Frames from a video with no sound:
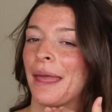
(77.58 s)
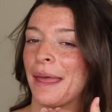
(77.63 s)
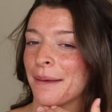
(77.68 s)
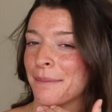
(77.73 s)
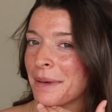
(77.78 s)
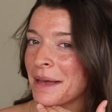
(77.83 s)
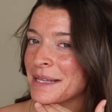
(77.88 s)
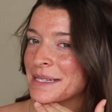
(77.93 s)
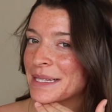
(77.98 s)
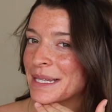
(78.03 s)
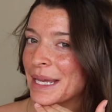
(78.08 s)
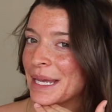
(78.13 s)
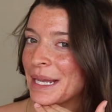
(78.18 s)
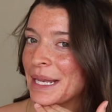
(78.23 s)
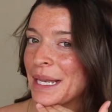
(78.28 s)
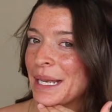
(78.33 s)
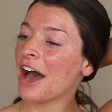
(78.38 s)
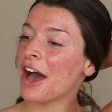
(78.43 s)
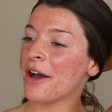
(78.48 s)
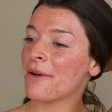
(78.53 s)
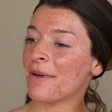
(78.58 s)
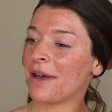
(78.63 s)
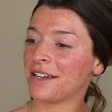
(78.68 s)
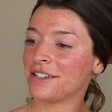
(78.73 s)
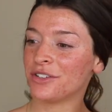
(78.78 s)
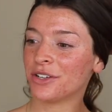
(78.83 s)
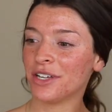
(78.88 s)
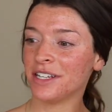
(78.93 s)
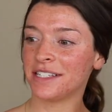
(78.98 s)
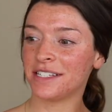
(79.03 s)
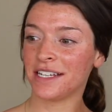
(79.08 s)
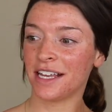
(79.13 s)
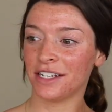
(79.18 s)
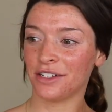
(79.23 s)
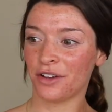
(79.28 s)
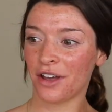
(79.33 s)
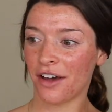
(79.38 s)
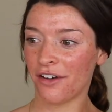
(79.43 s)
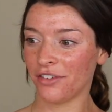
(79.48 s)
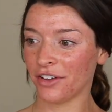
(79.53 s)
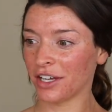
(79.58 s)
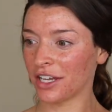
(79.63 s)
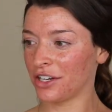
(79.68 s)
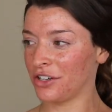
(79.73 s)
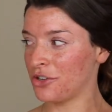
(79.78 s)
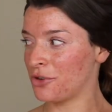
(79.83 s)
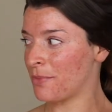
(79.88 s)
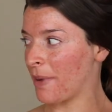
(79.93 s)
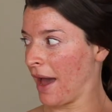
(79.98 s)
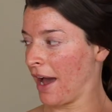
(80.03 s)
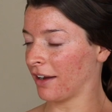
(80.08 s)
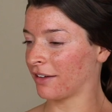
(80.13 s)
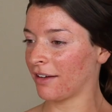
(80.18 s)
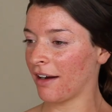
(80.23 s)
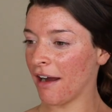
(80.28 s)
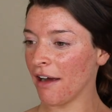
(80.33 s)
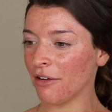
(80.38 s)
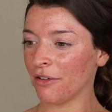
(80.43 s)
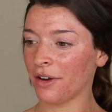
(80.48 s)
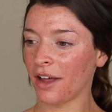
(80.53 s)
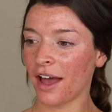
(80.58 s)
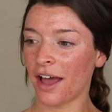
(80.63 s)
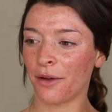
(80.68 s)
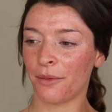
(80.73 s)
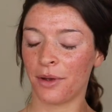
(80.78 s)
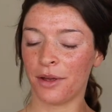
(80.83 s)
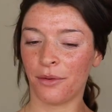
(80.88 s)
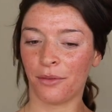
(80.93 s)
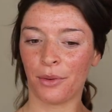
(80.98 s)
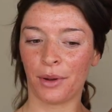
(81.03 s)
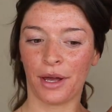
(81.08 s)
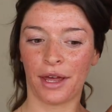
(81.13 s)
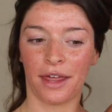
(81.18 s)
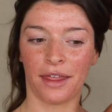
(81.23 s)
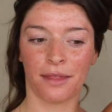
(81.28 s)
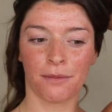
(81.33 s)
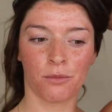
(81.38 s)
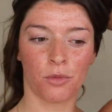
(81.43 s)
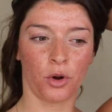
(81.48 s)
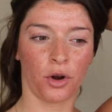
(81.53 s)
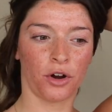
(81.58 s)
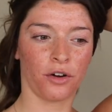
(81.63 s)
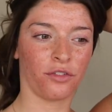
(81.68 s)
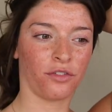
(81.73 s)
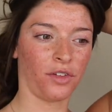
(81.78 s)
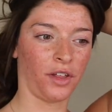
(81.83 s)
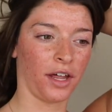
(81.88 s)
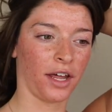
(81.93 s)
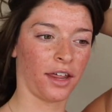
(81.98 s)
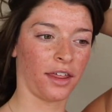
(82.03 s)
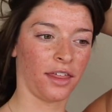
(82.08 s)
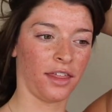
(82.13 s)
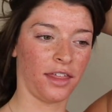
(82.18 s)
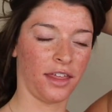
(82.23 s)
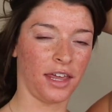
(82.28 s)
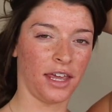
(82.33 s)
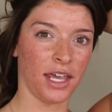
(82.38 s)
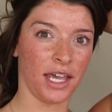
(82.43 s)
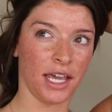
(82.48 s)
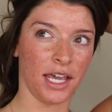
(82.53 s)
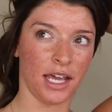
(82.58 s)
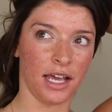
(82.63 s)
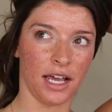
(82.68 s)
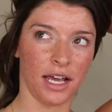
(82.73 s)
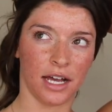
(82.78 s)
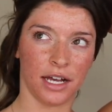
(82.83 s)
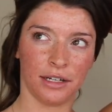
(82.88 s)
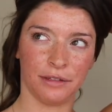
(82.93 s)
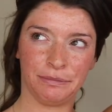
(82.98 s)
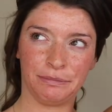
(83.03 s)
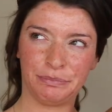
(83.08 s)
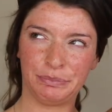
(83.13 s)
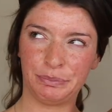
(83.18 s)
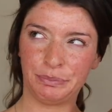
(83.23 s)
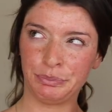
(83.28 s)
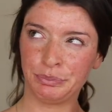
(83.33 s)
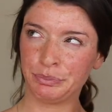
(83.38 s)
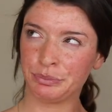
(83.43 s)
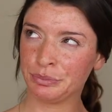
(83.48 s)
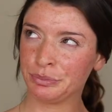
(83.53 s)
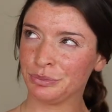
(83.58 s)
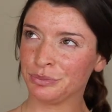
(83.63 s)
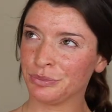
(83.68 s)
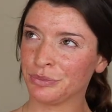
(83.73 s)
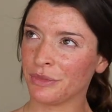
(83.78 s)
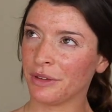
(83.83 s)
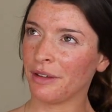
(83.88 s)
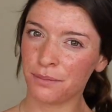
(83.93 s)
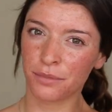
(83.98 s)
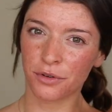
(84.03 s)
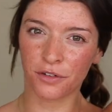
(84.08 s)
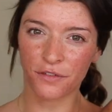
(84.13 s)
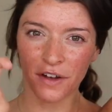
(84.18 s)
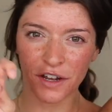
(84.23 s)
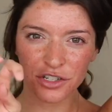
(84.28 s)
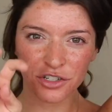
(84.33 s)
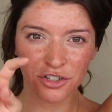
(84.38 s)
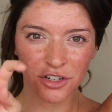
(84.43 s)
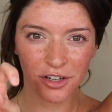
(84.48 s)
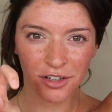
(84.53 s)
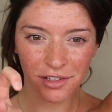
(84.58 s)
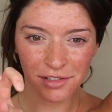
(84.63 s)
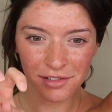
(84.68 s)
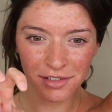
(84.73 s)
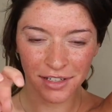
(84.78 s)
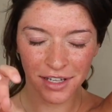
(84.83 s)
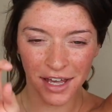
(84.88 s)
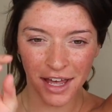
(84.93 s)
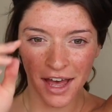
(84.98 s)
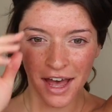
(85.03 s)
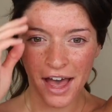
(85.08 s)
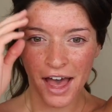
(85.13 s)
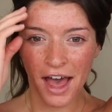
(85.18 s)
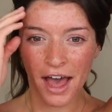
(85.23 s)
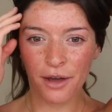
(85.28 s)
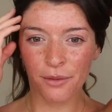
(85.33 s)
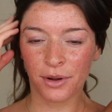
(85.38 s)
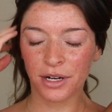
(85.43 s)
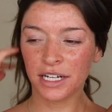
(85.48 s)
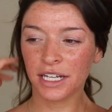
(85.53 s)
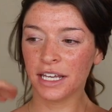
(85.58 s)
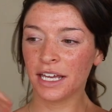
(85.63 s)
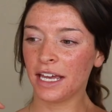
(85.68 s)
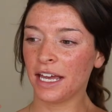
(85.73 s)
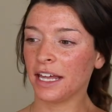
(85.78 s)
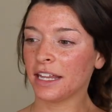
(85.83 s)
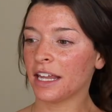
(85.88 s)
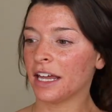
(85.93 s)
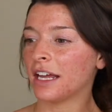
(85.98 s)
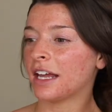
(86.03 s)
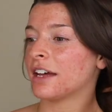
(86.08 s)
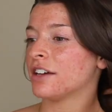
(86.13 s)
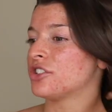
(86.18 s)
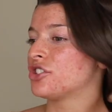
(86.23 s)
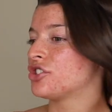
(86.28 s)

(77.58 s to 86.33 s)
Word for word: and my skin. Um, as you can see, I do have like a new background. I went with more of like the professional. I want to get like a